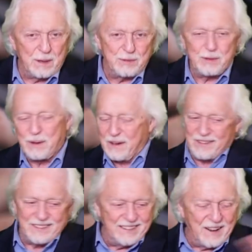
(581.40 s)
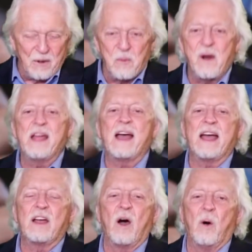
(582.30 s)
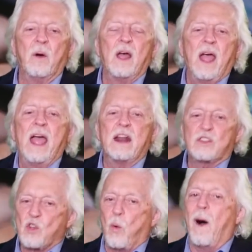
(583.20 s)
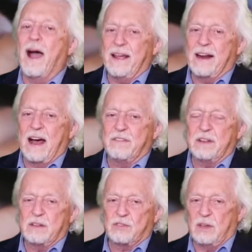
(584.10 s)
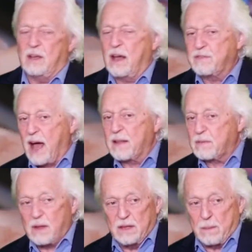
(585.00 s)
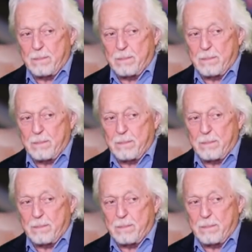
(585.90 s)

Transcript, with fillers: my cereal, and away I go. And it's quiet, obviously. I've got in the